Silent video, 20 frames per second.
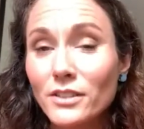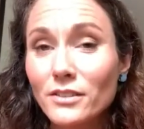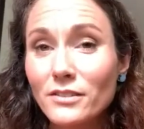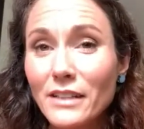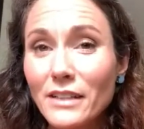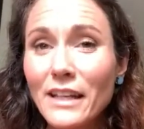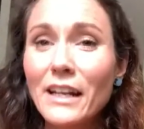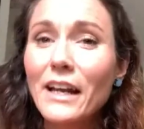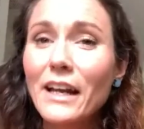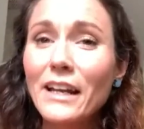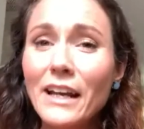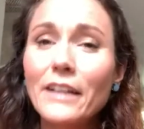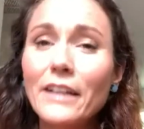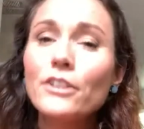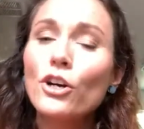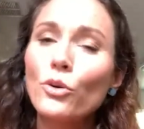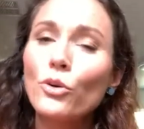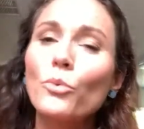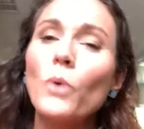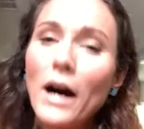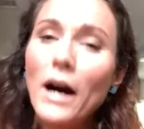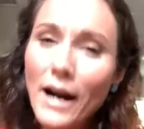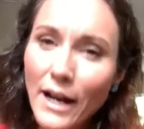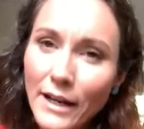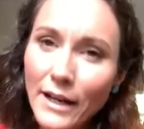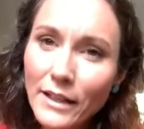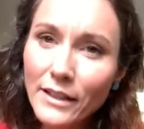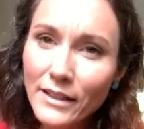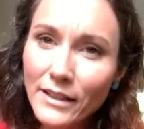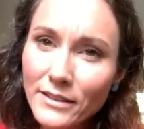and I know
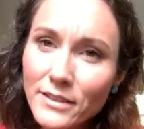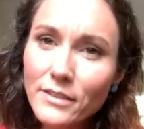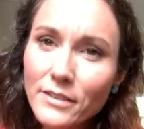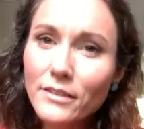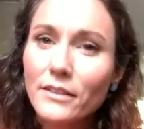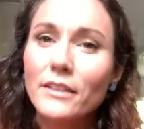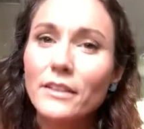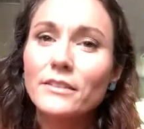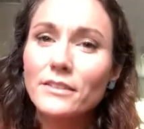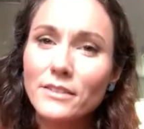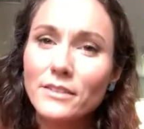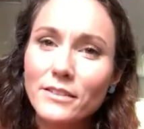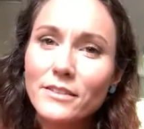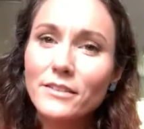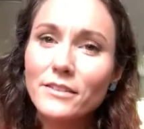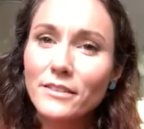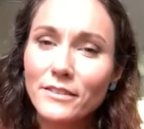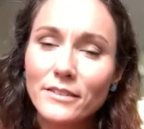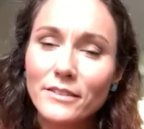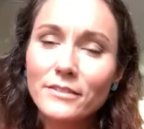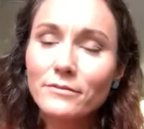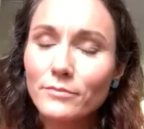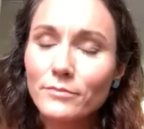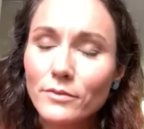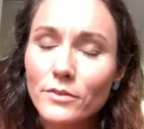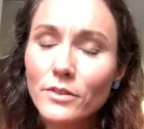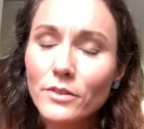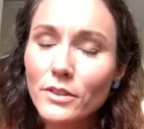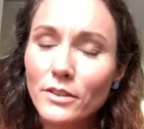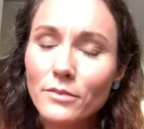why. It's
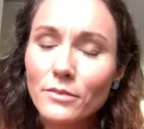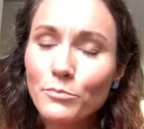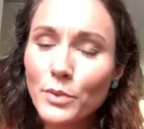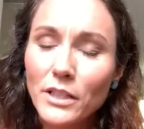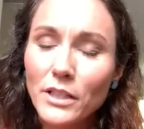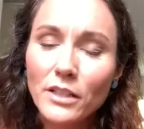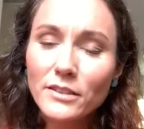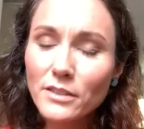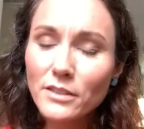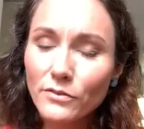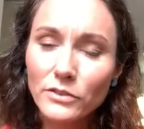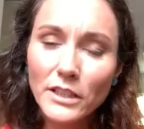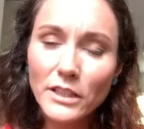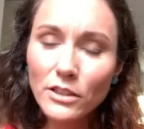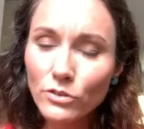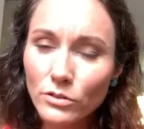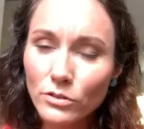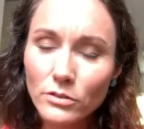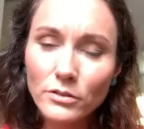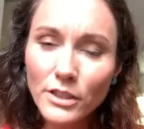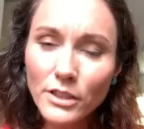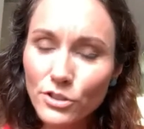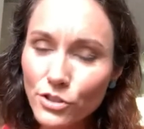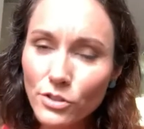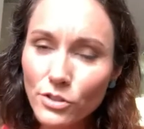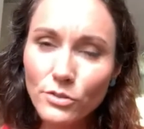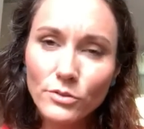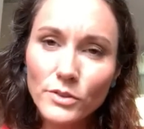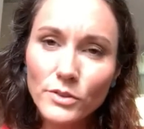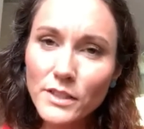because of legal
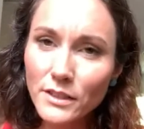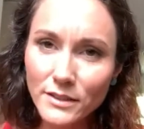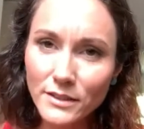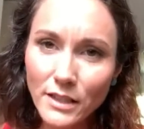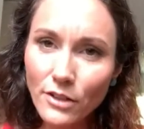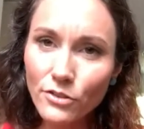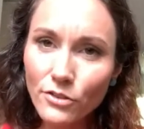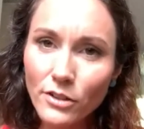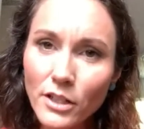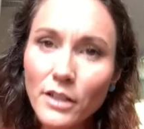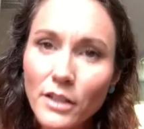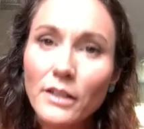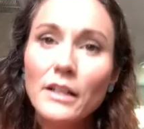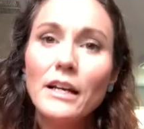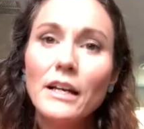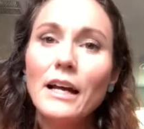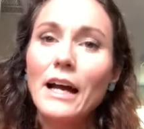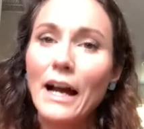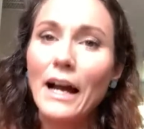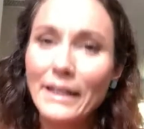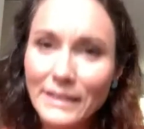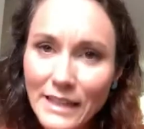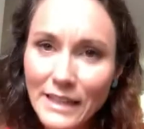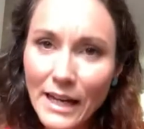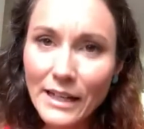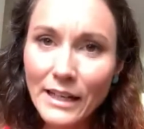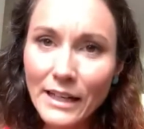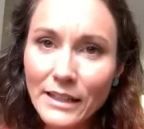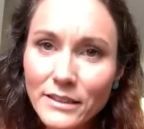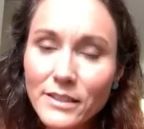issues, etc. I get
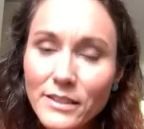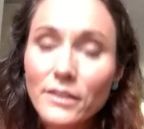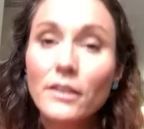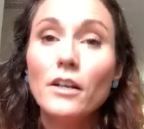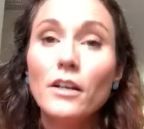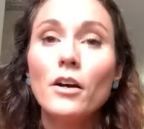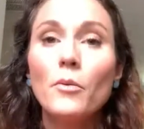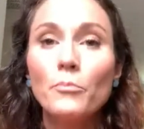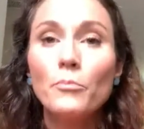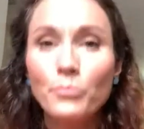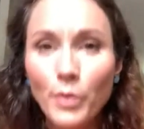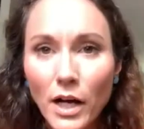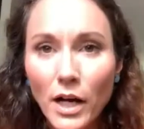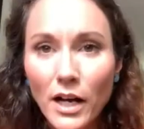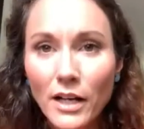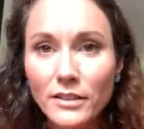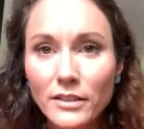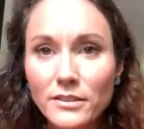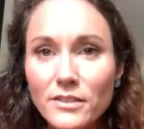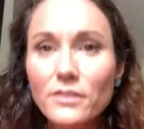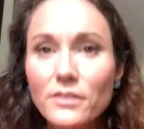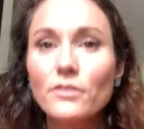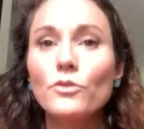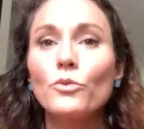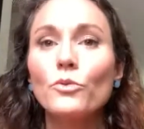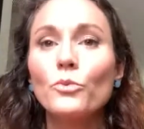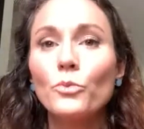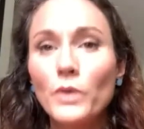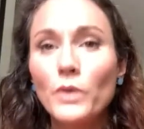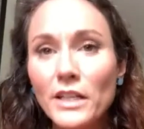it, but
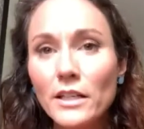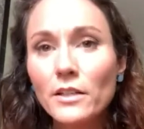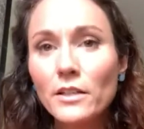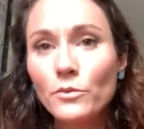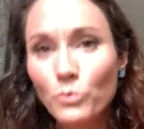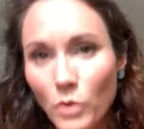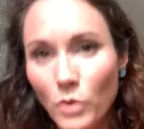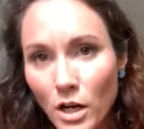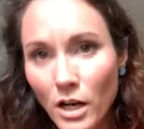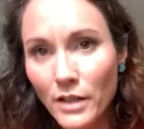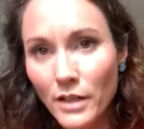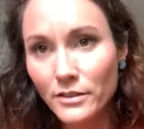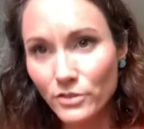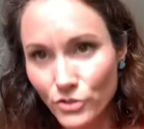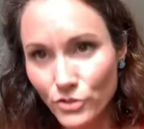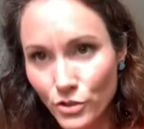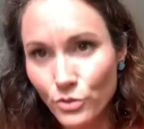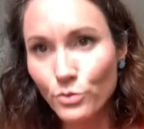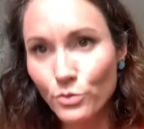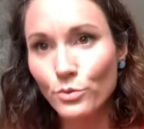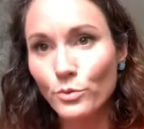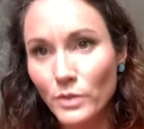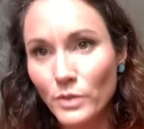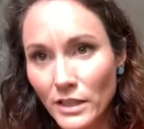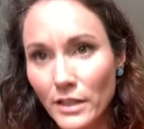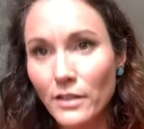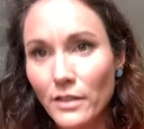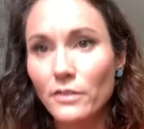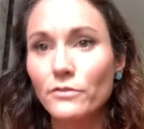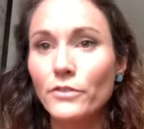we want to
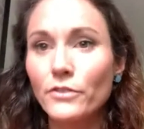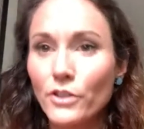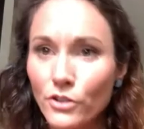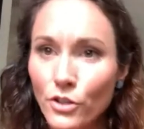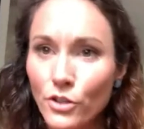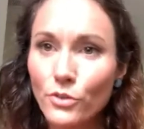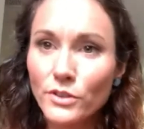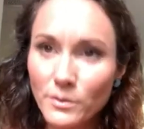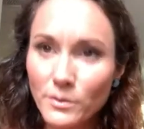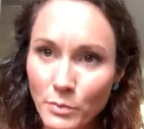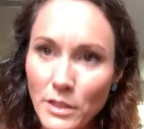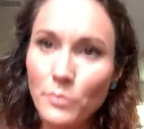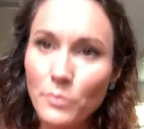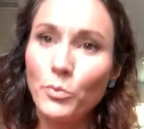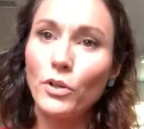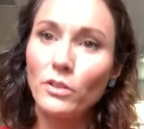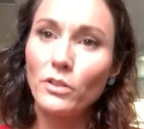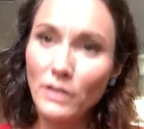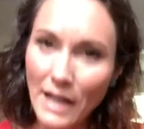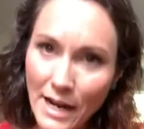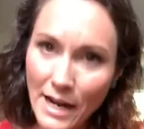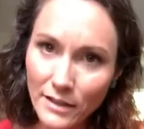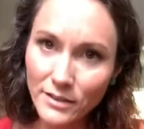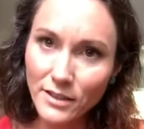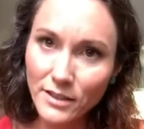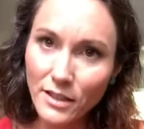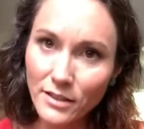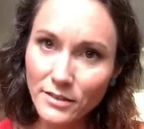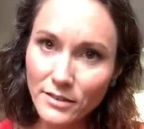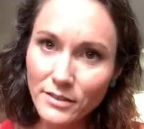give those people
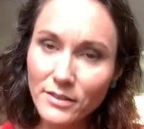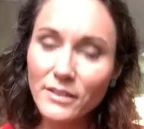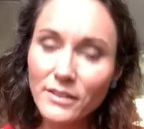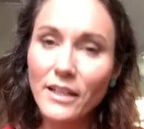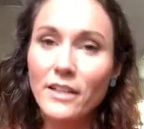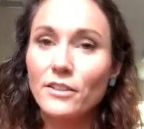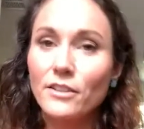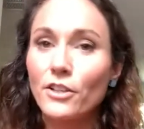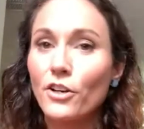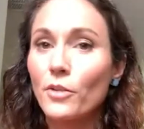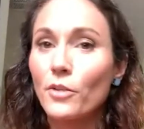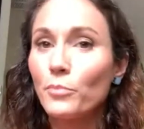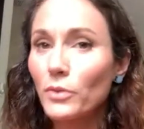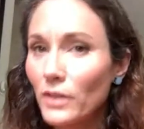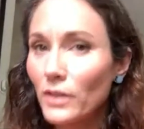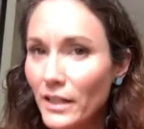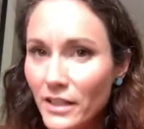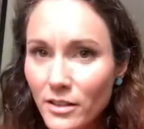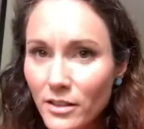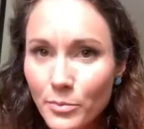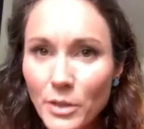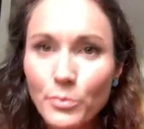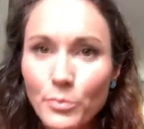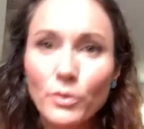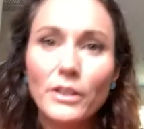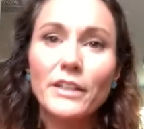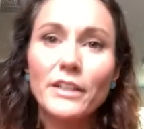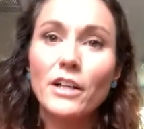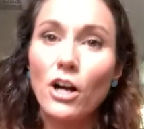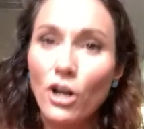access. And there are plenty of people
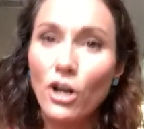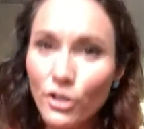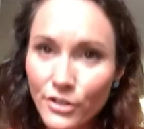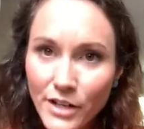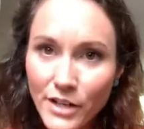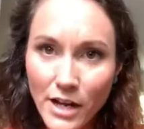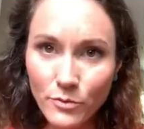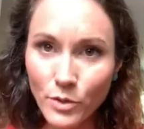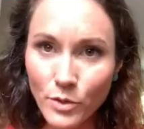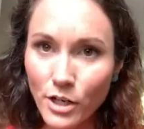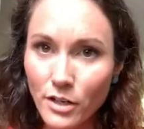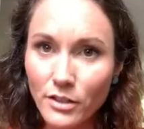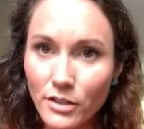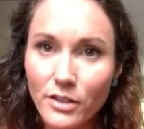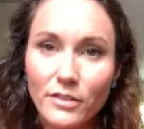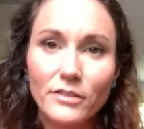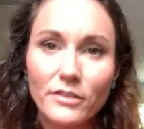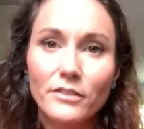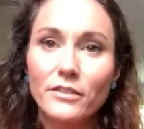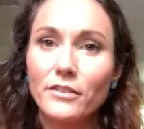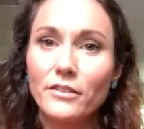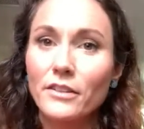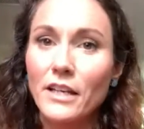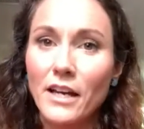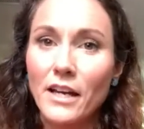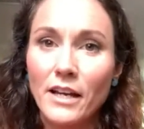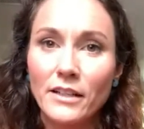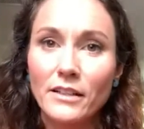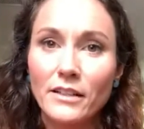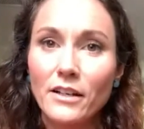in our network
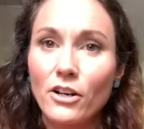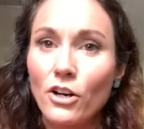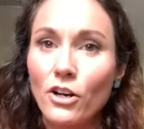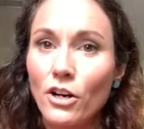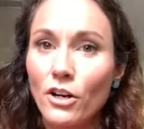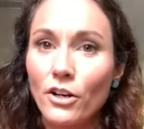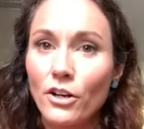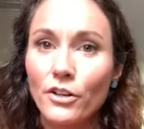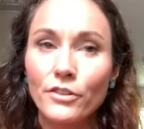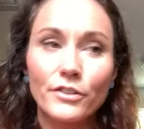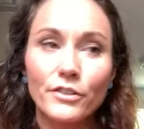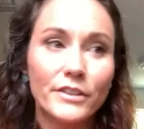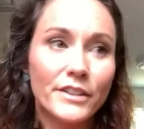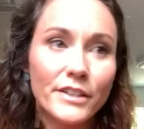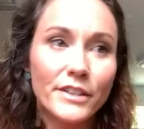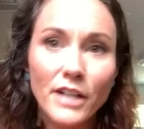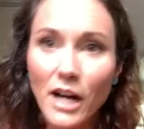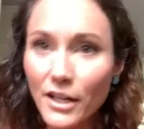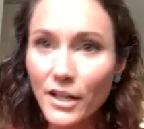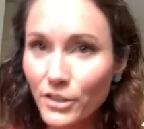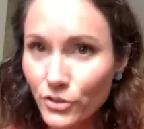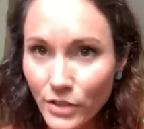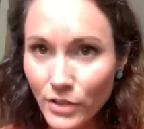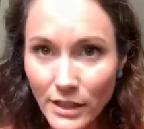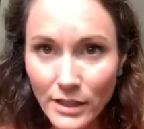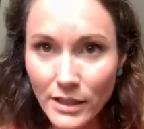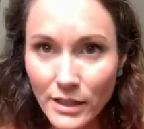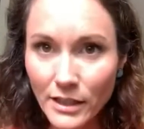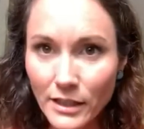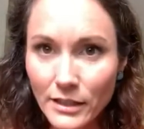that are
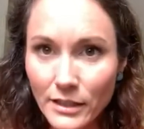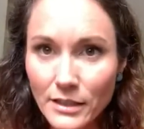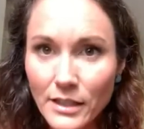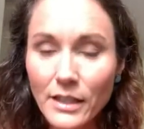non-accredited,